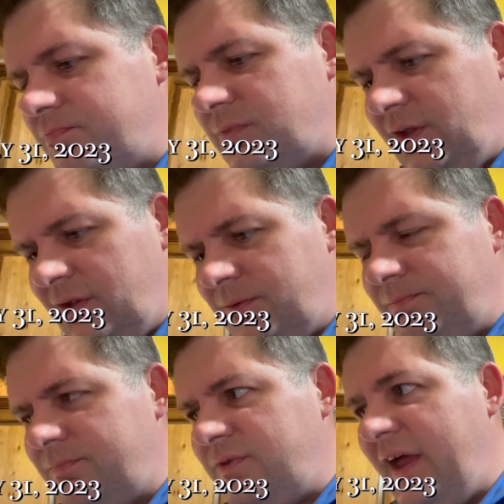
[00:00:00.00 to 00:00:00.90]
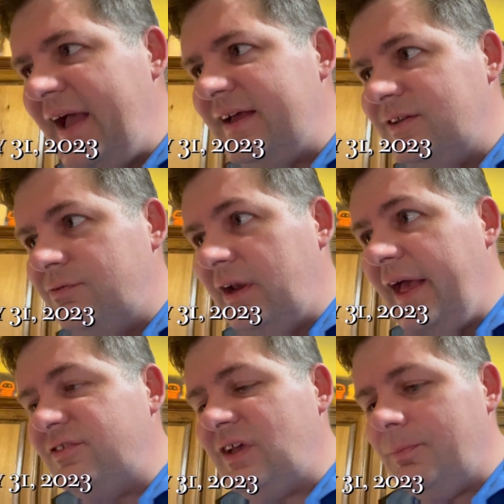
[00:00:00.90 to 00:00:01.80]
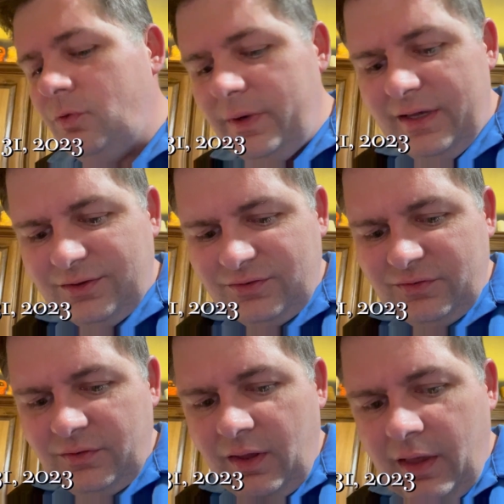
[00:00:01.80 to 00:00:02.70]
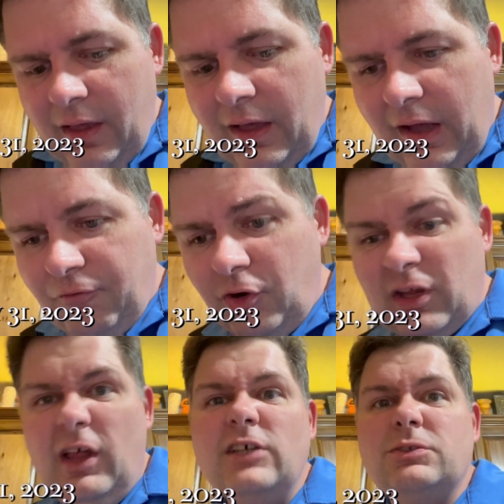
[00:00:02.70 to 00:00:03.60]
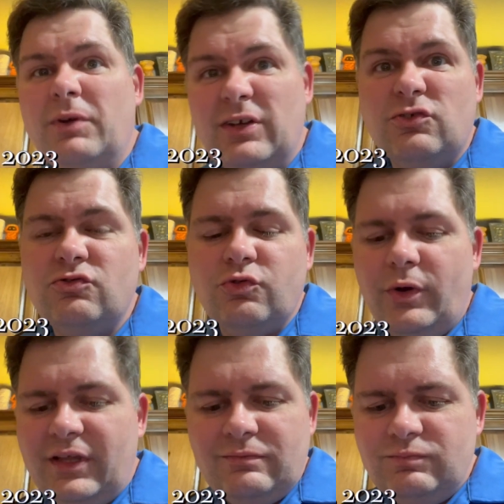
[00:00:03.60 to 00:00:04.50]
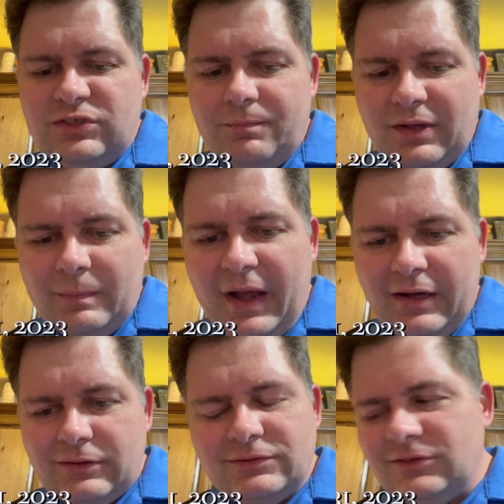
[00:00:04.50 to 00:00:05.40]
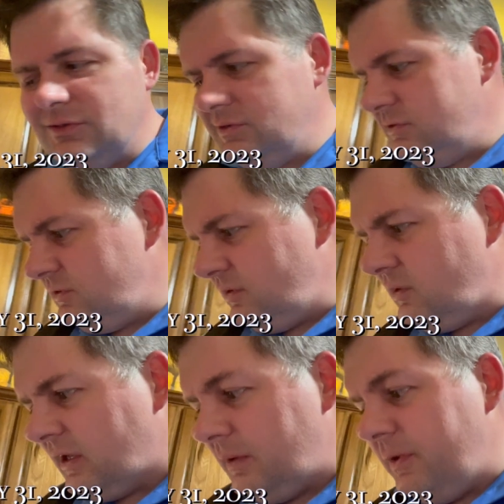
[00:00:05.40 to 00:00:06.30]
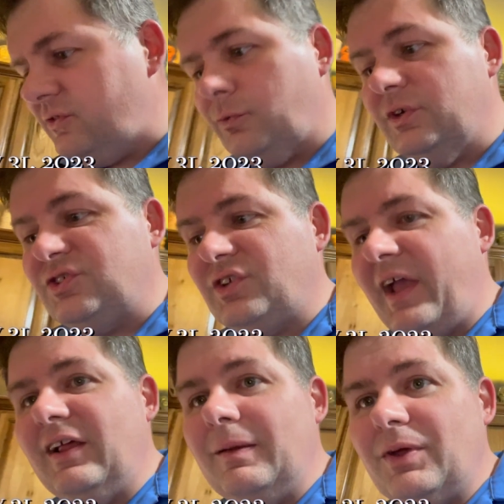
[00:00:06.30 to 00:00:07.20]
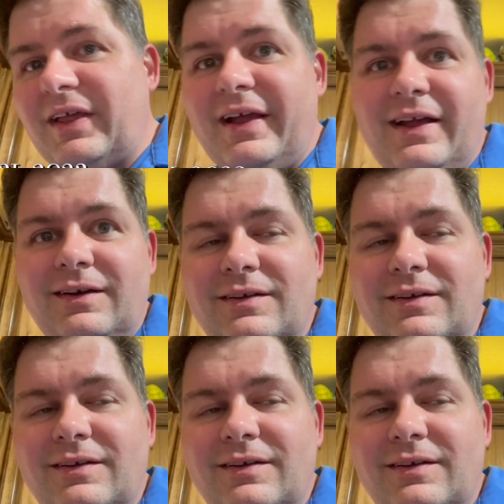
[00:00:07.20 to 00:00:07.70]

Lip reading: the diet of the last couple of weeks, I've already lost around 20 something pounds. Like, it depends on which scale I'm looking at.